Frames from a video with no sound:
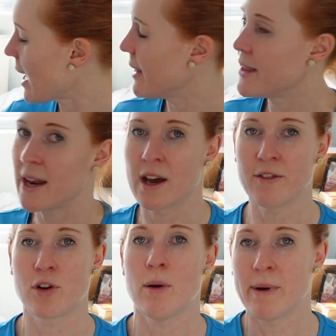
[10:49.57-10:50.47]
then
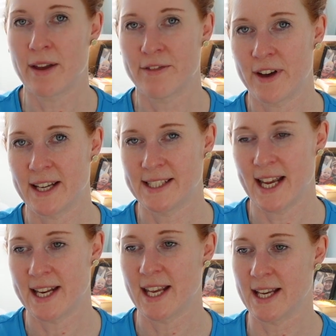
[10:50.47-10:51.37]
I've got my first
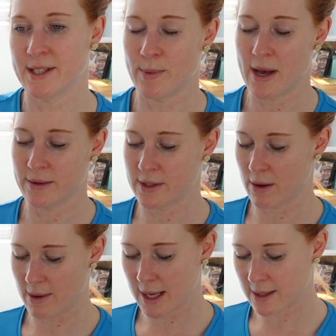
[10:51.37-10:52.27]
aid kit as well.
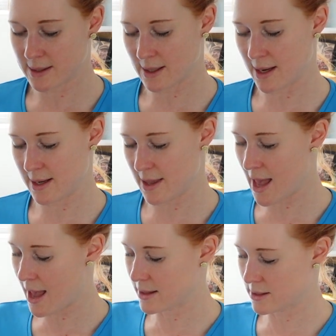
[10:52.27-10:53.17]
So inside
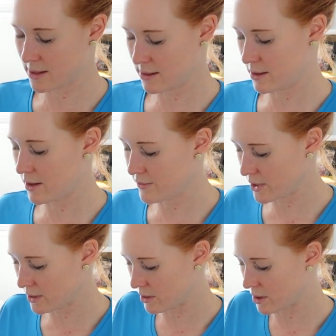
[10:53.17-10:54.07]
that, I've
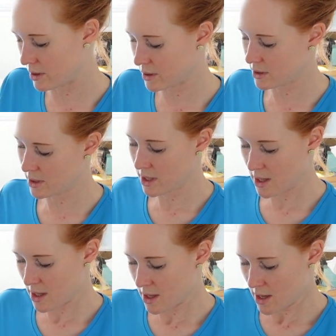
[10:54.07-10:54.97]
just got,
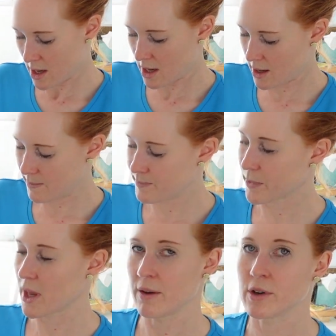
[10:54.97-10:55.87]

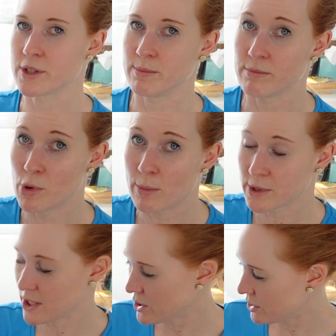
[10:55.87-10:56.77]
I've got some normal
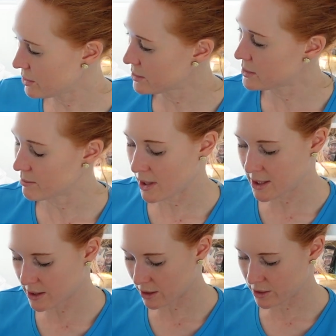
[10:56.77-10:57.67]
tissues. You might
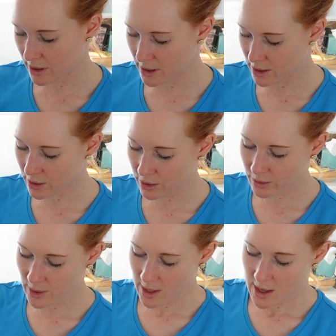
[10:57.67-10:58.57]
need to go to the
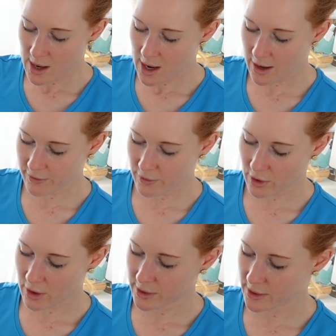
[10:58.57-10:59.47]
loo. I've
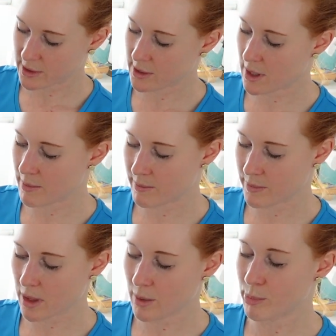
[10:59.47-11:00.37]
got some
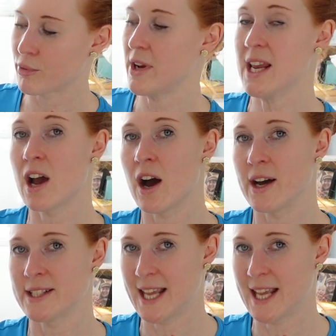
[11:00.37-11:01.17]
pre-cut